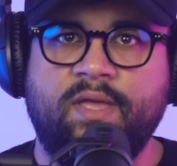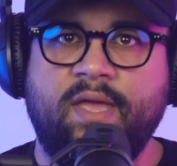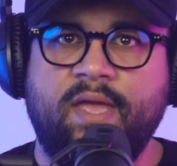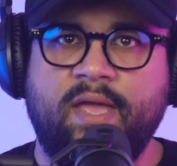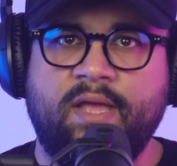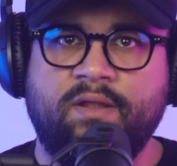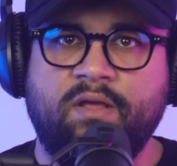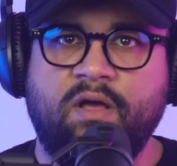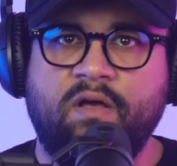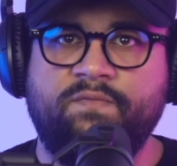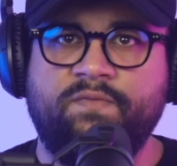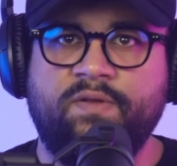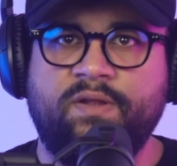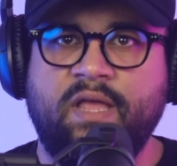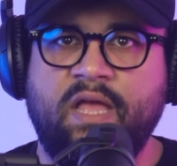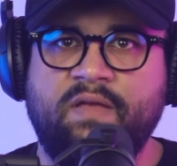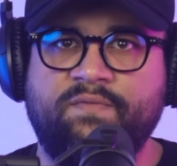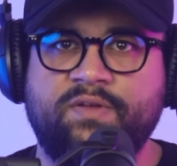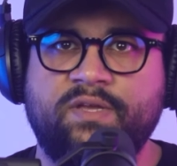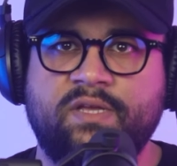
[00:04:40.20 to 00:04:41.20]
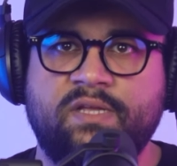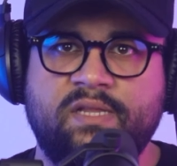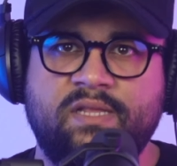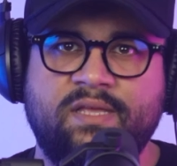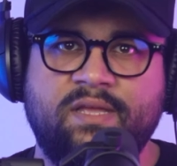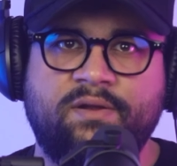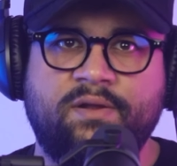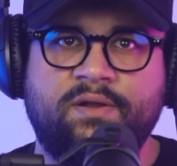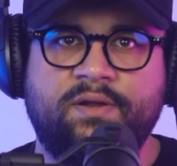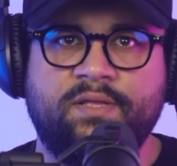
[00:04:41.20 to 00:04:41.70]
and often have a
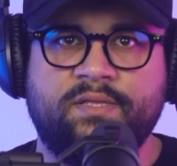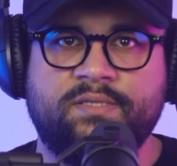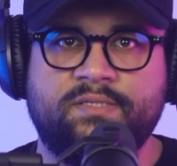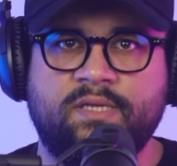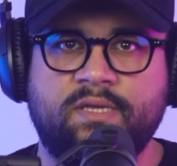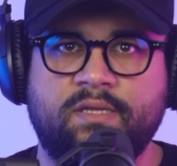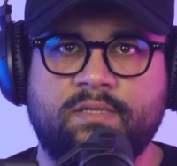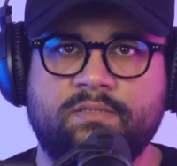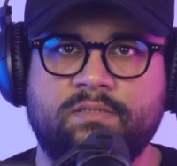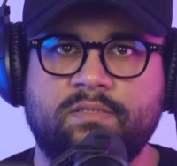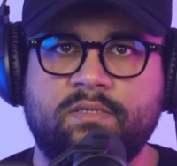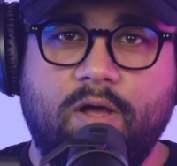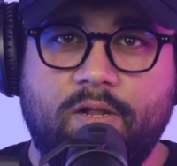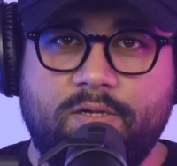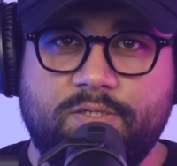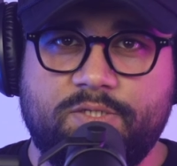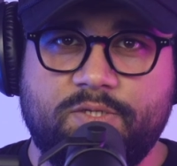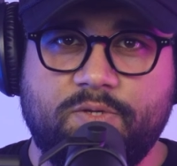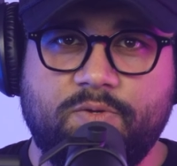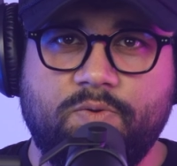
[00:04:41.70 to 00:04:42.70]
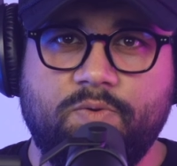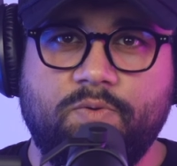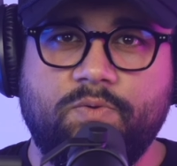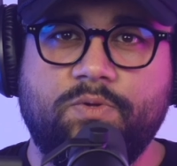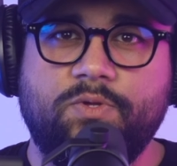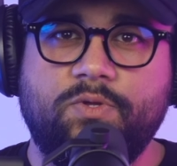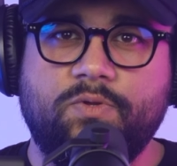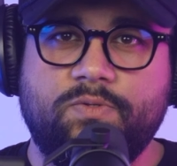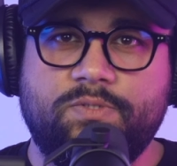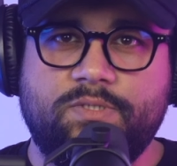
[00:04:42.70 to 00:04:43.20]
clearer intent. Also,
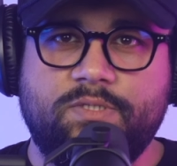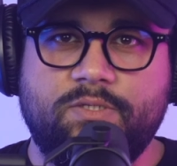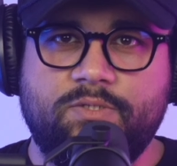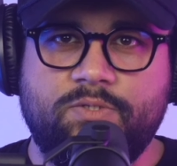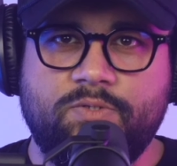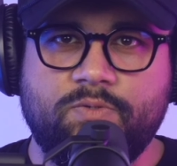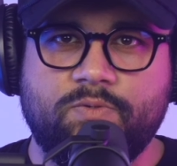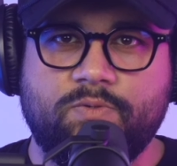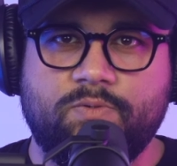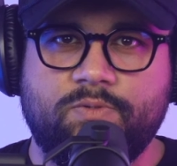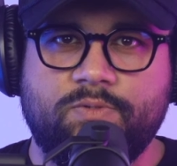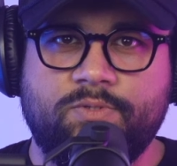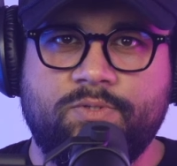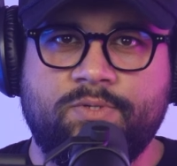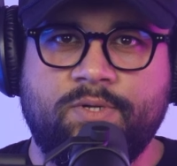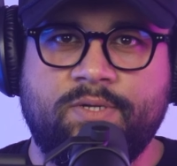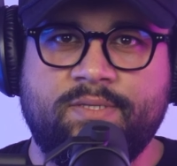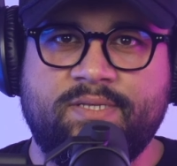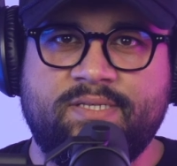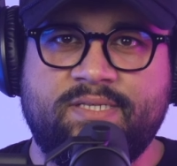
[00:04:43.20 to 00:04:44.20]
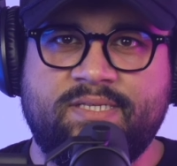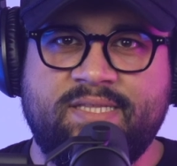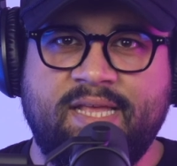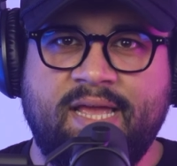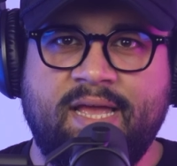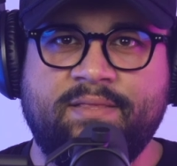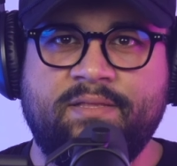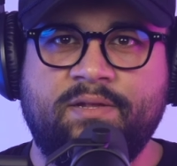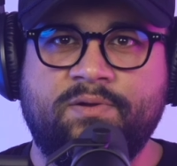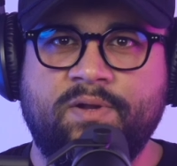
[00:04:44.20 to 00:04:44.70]
use the tool to
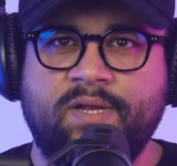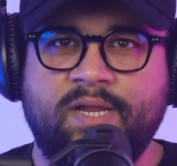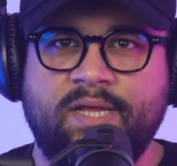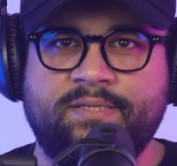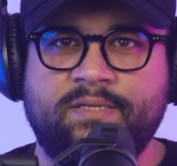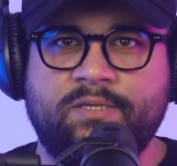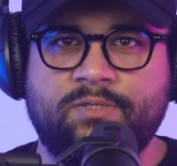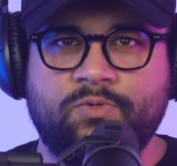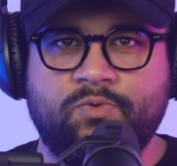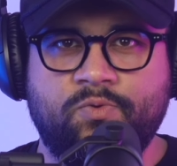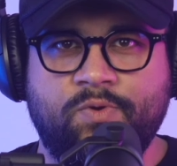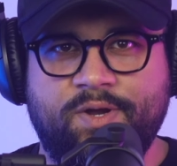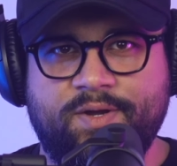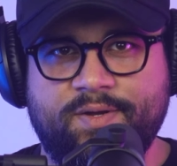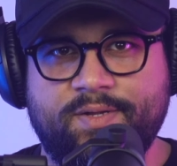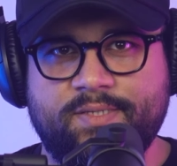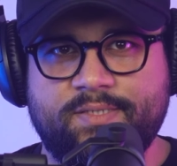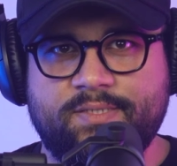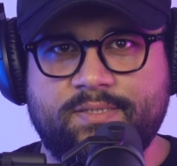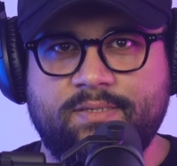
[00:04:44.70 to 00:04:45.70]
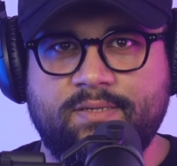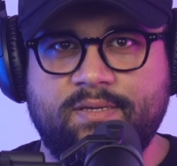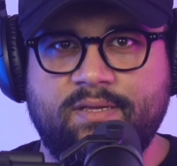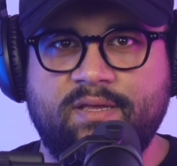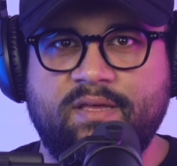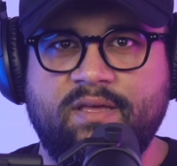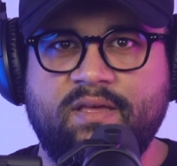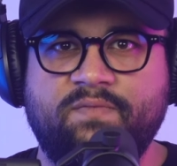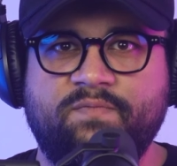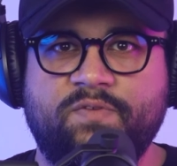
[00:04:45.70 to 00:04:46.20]
understand the related queries.
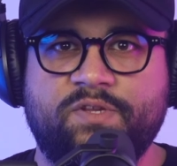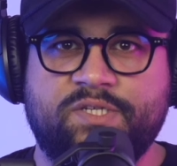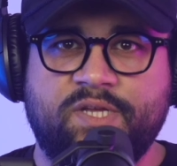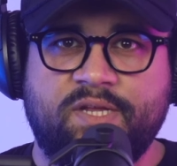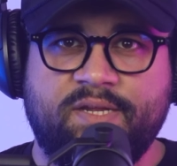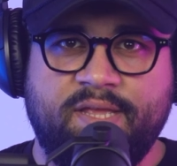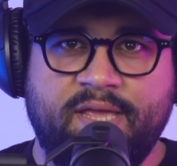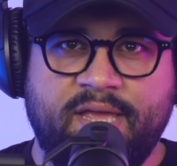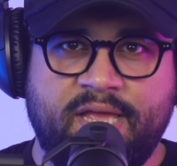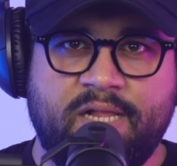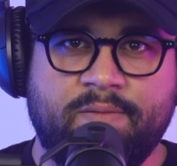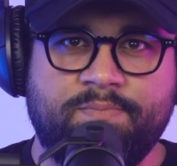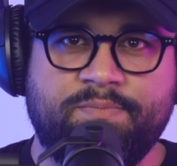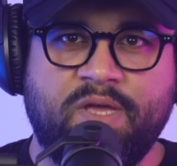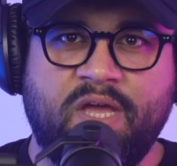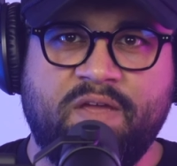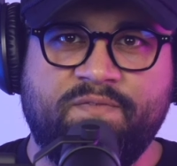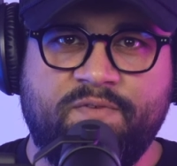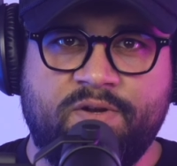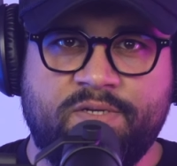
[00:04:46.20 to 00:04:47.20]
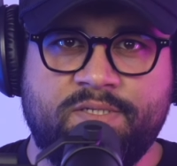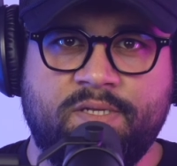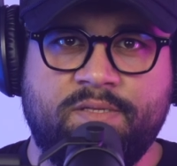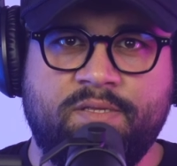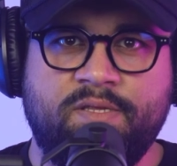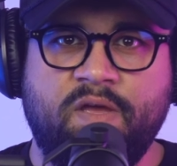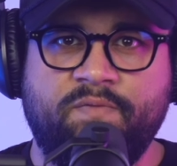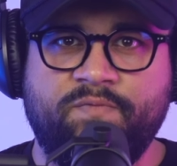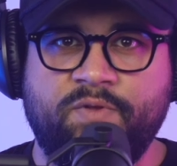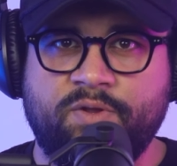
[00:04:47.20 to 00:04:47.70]
which can help
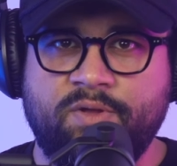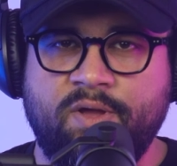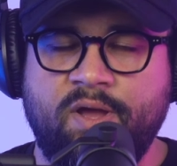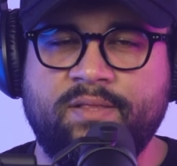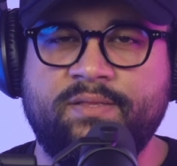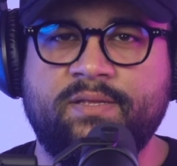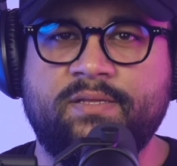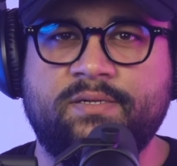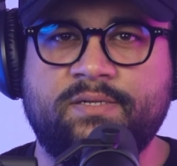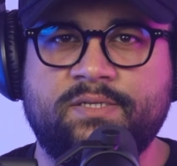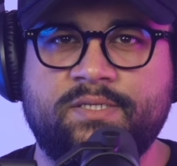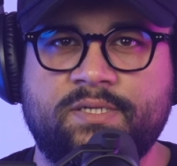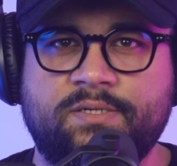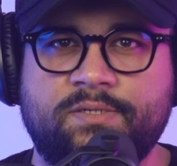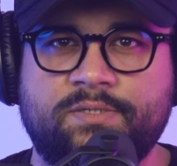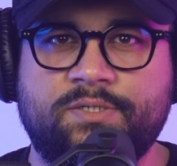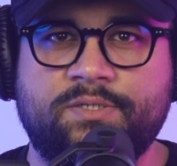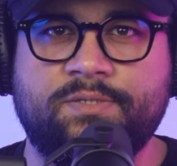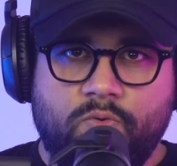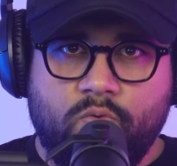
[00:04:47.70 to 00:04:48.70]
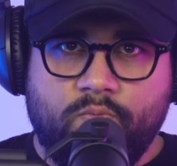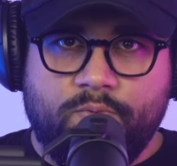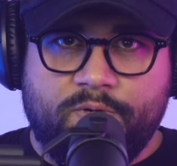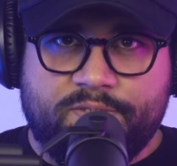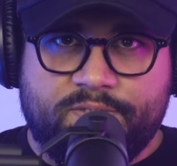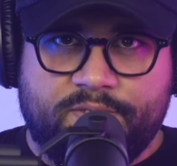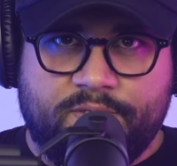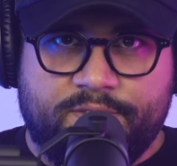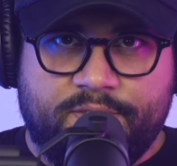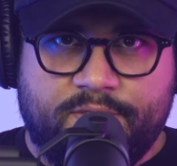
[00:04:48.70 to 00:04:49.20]
diversity of your content research.
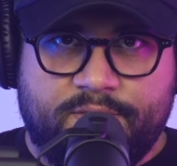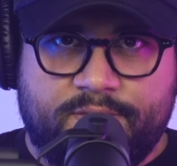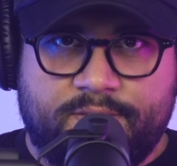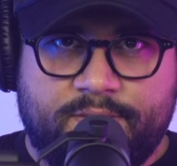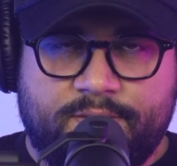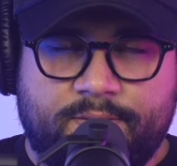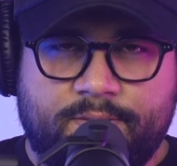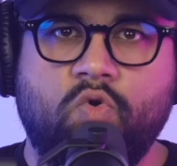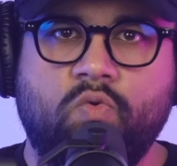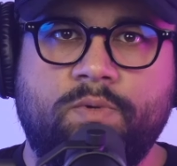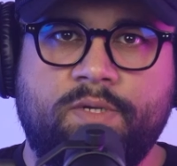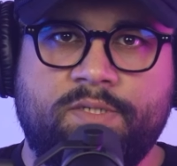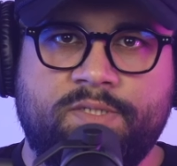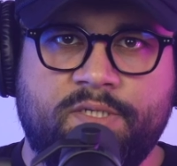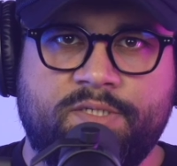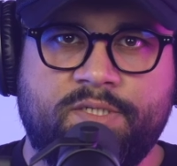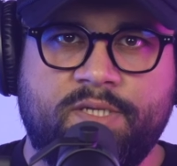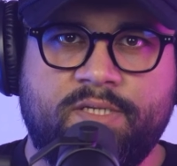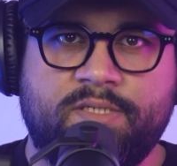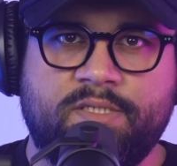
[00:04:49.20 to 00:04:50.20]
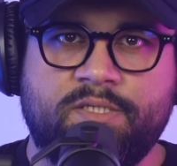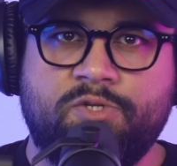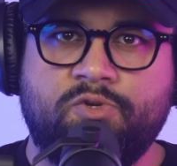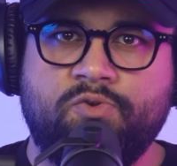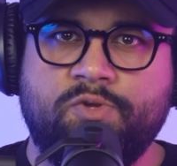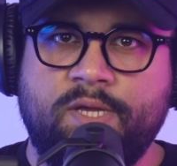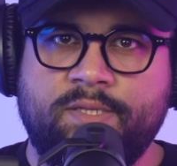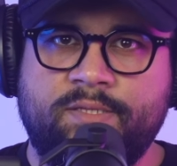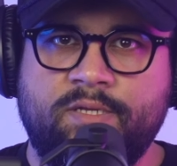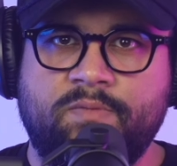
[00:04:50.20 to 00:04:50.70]
Ubersuggest. Ubersuggest,
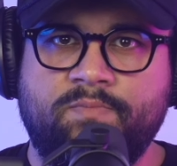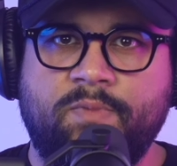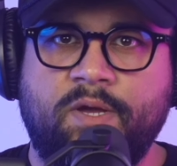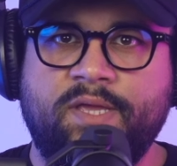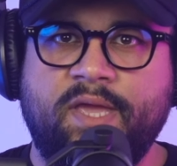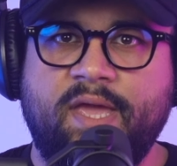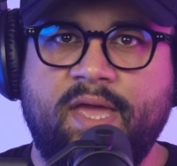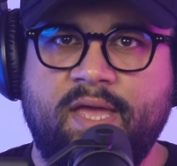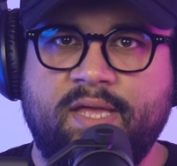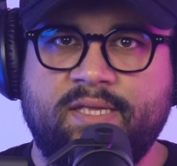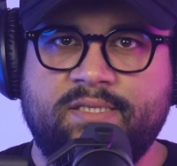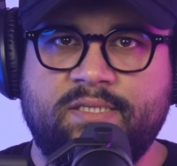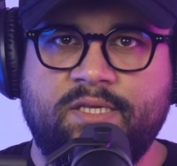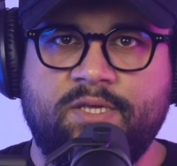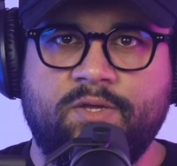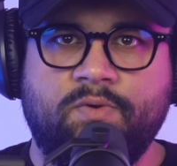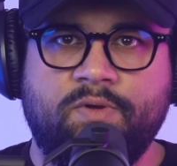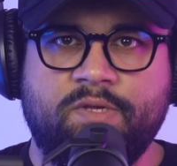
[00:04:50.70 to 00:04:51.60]
created by SEO